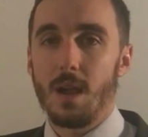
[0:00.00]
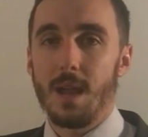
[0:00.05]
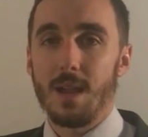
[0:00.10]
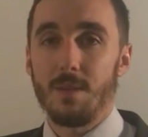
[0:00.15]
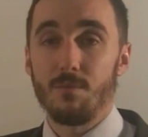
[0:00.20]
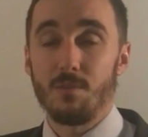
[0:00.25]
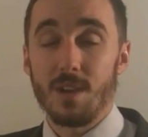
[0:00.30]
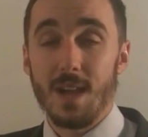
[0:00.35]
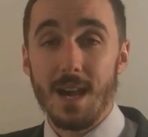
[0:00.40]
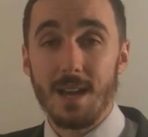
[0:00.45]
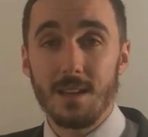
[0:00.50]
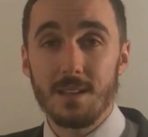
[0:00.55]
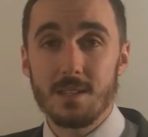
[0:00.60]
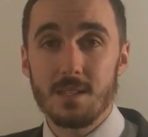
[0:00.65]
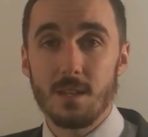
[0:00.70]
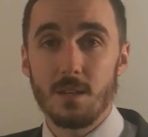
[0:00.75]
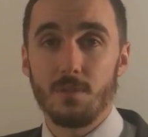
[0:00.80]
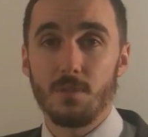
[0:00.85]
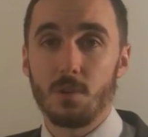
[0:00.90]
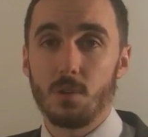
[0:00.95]
In
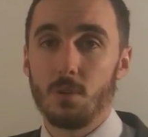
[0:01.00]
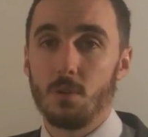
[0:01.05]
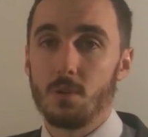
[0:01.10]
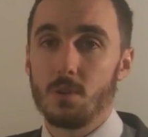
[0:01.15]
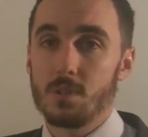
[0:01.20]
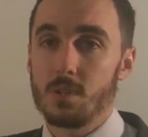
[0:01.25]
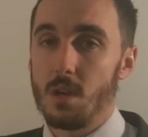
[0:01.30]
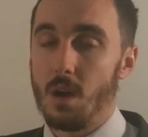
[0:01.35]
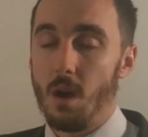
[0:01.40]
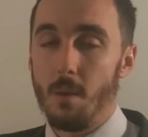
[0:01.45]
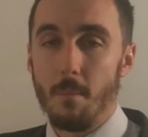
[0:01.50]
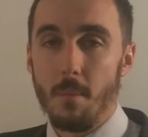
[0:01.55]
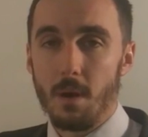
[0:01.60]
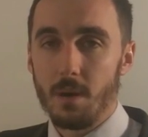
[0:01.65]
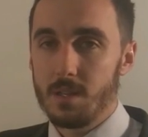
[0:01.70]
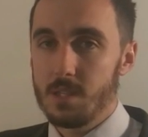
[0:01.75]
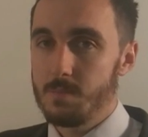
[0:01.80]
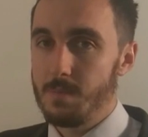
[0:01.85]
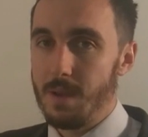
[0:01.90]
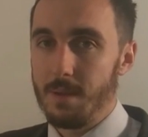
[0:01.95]
reality, of course, I
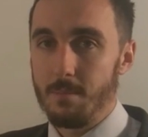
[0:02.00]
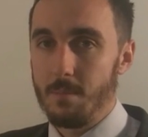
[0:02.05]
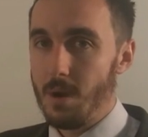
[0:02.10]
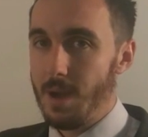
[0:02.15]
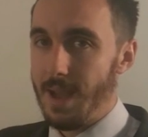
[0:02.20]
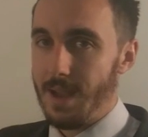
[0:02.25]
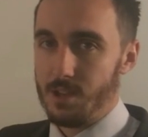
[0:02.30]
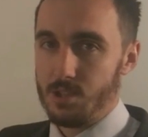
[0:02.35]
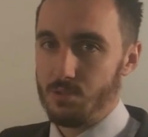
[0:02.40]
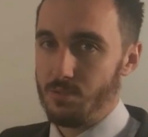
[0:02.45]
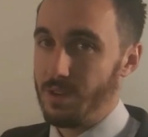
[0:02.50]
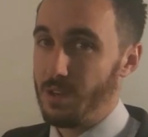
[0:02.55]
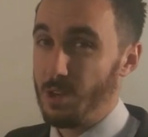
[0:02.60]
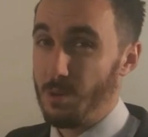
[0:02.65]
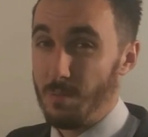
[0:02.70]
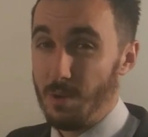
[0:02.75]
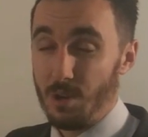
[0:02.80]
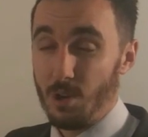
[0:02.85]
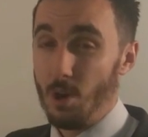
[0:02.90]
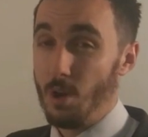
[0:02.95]
might spend my extra
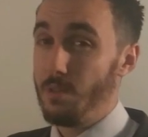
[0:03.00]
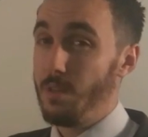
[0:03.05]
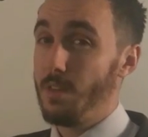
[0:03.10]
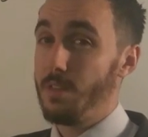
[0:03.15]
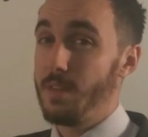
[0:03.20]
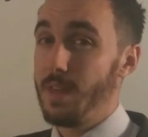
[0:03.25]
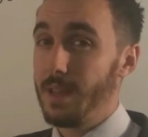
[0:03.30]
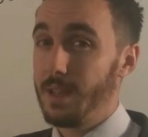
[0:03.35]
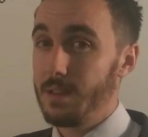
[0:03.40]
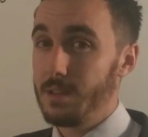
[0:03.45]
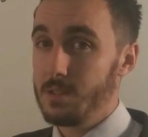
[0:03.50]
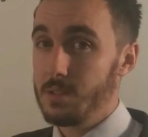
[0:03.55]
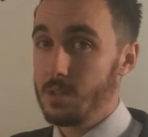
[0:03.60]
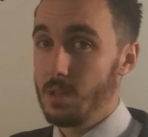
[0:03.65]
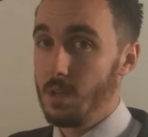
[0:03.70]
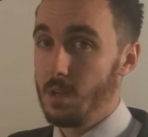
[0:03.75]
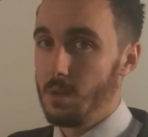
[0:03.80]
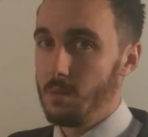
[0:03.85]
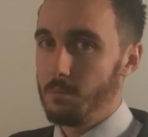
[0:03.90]
income on other things,